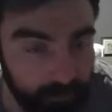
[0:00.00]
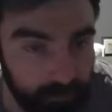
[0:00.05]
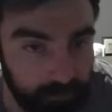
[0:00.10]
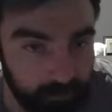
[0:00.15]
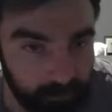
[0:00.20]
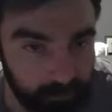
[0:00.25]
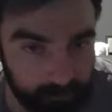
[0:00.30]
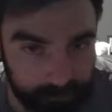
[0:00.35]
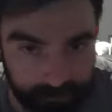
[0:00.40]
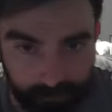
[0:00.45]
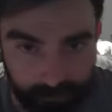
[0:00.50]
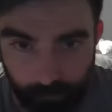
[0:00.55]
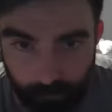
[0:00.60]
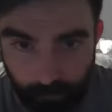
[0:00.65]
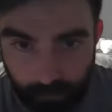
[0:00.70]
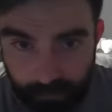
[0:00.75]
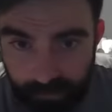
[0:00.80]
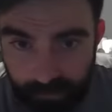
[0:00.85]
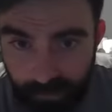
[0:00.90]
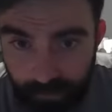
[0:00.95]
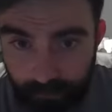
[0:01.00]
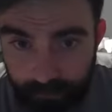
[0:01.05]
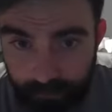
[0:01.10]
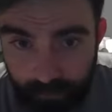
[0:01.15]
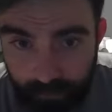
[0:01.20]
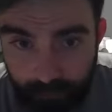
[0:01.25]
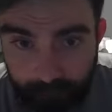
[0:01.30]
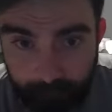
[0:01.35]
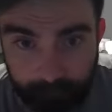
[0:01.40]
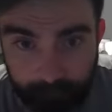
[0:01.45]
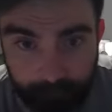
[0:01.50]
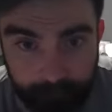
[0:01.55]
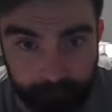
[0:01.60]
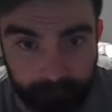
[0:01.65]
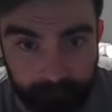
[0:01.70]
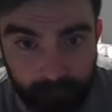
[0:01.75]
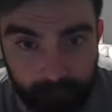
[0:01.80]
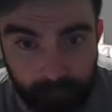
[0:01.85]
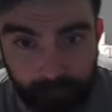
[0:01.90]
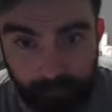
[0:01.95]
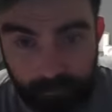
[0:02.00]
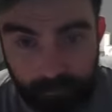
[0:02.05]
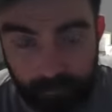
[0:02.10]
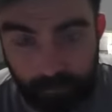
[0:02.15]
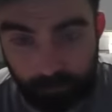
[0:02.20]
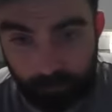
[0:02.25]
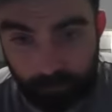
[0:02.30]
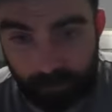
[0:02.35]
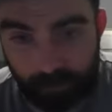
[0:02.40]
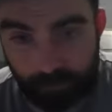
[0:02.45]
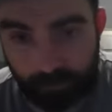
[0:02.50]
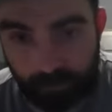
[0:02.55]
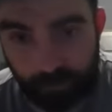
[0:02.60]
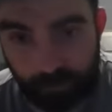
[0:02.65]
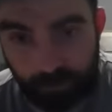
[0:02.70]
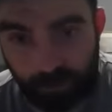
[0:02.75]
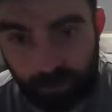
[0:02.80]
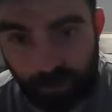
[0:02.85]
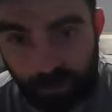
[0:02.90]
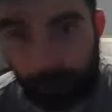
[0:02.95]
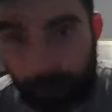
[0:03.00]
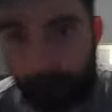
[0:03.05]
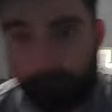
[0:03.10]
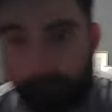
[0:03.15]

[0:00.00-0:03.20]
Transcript: Liberty, great shape there. Ophelia, really, really good job.